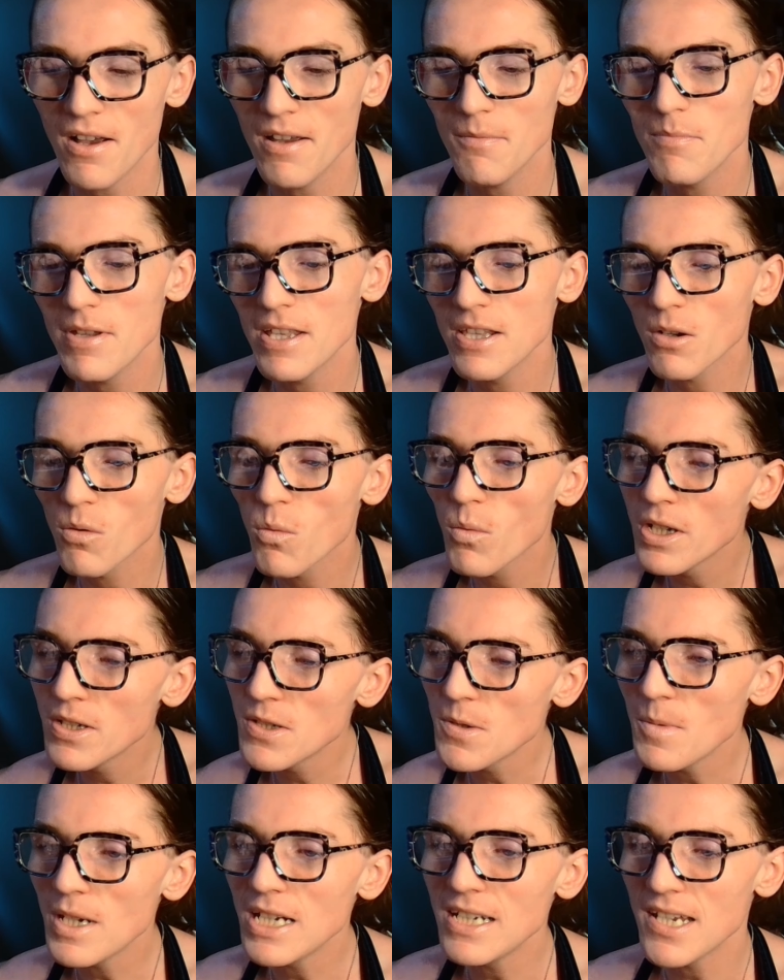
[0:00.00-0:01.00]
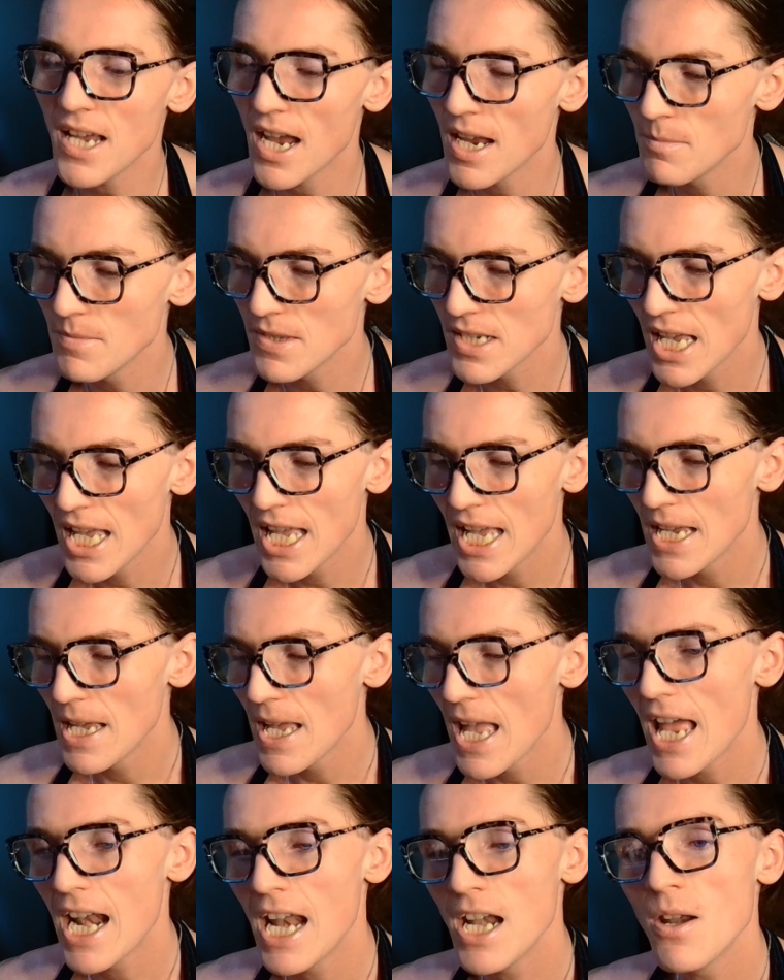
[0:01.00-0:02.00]
I've been there one too many times
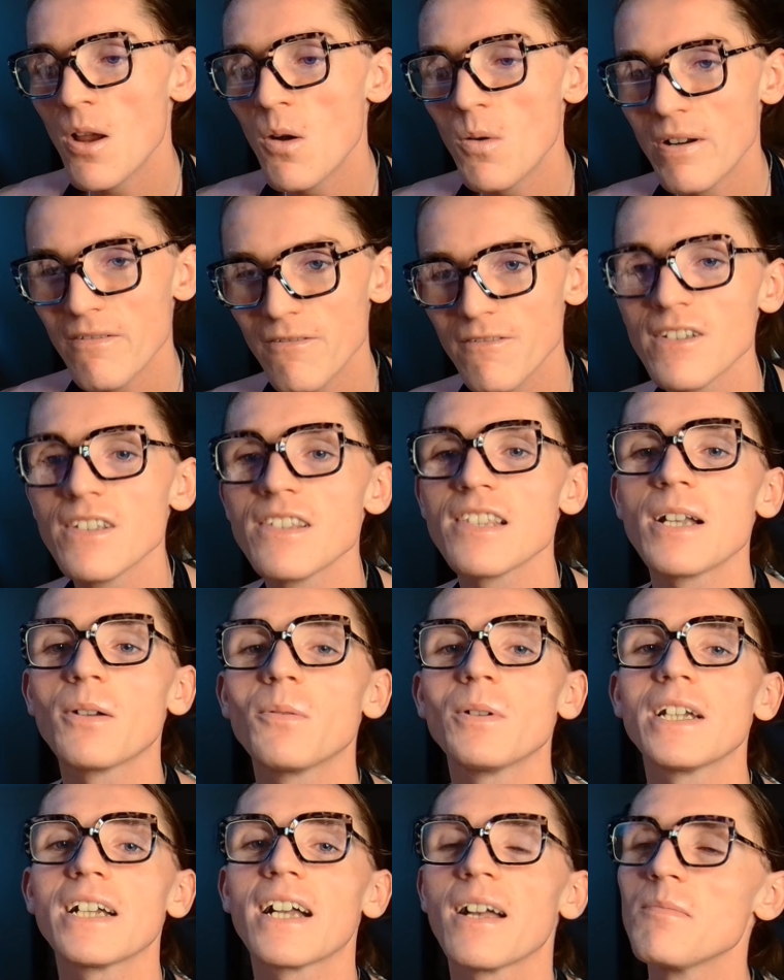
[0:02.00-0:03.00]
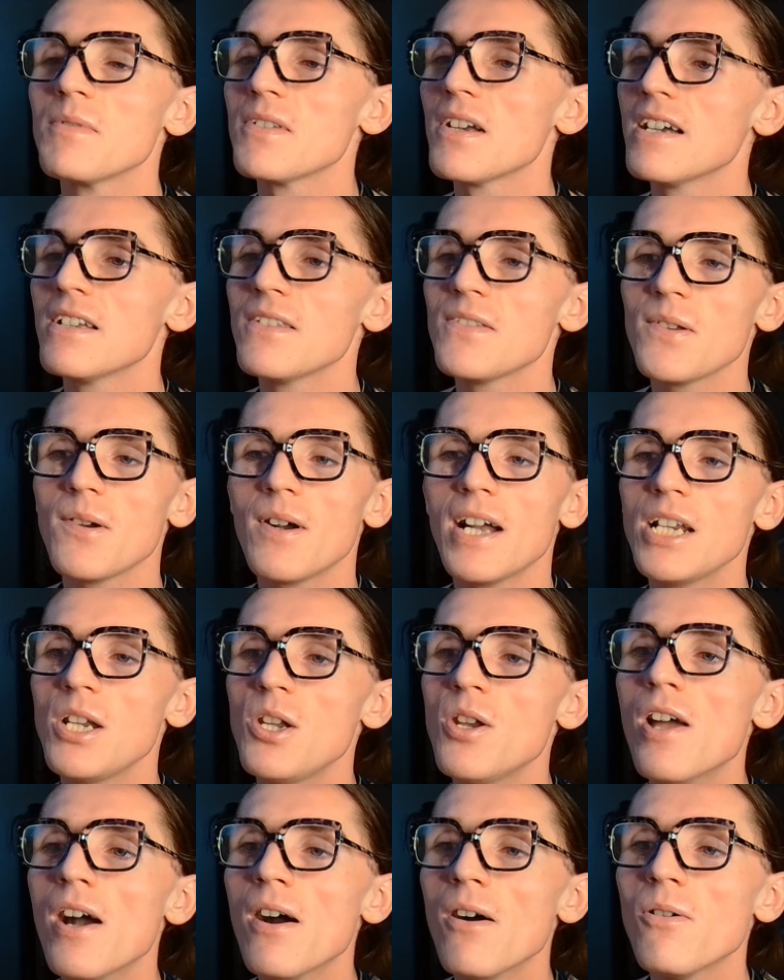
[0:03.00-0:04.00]
and I know what it feels like when it comes on, so I
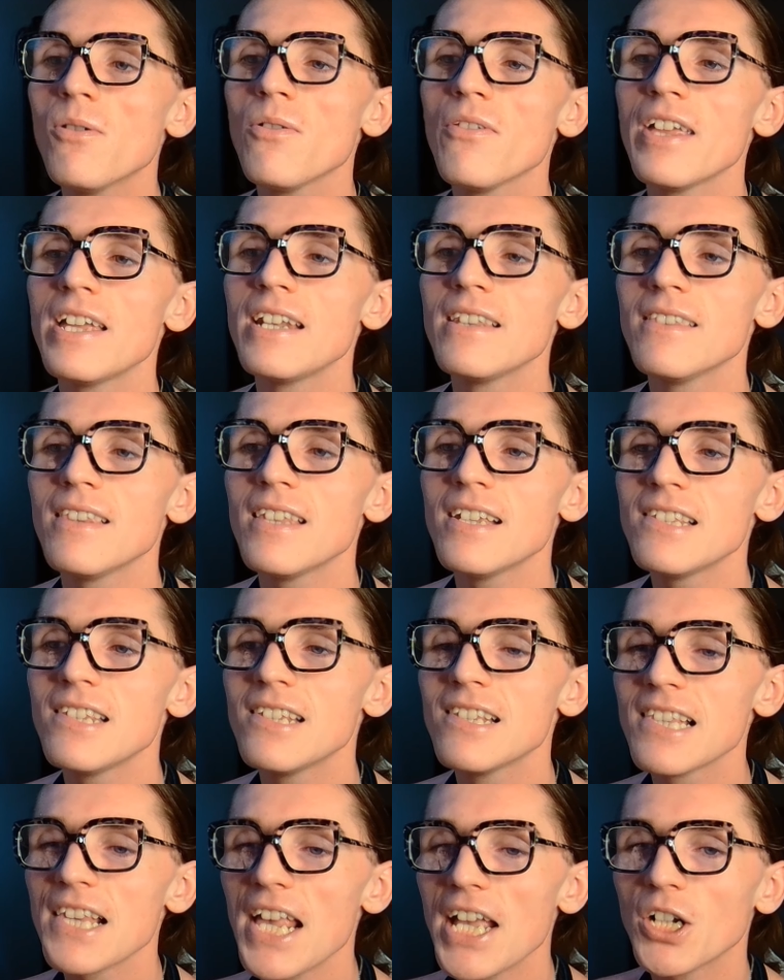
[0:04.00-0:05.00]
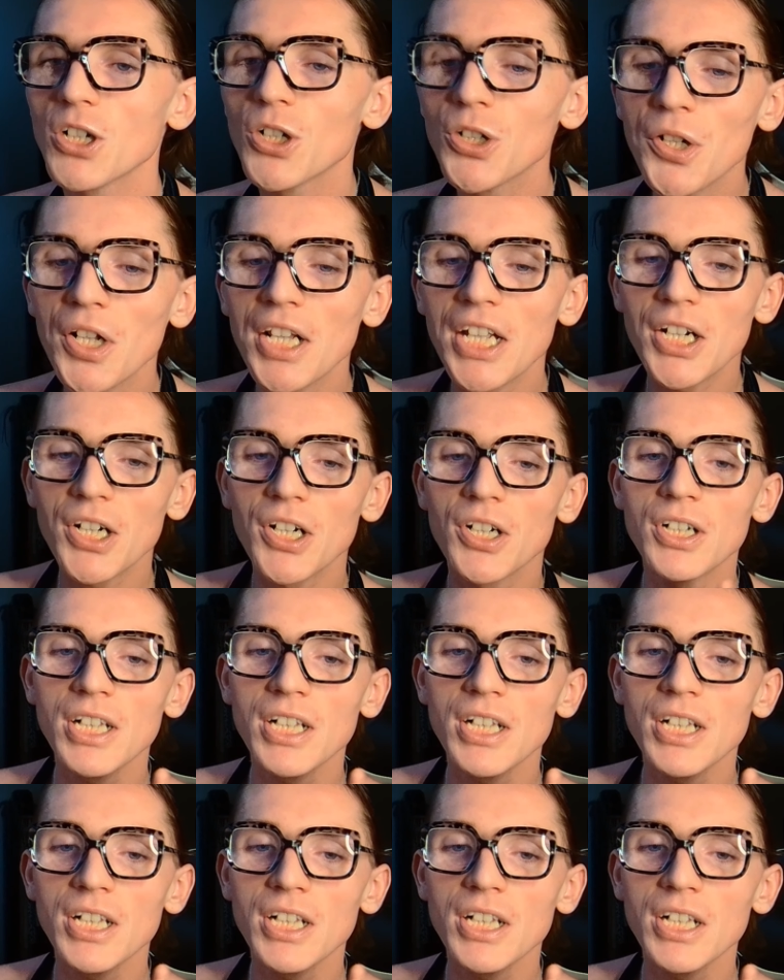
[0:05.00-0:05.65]
know that this is like early